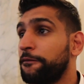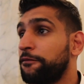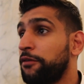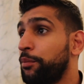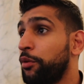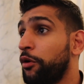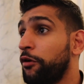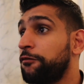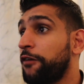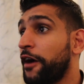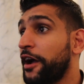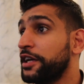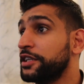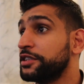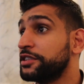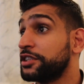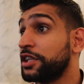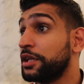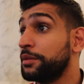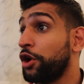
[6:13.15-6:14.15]
for both fighters
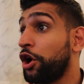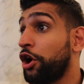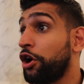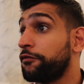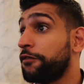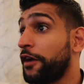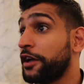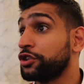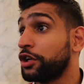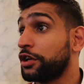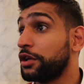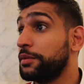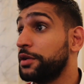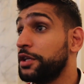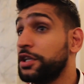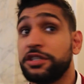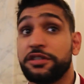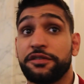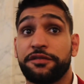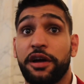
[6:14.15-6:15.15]
it's going to be a hard fight. It's not going to
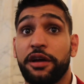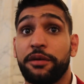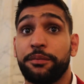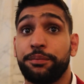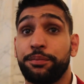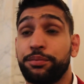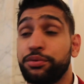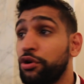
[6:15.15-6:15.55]
be an easy fight.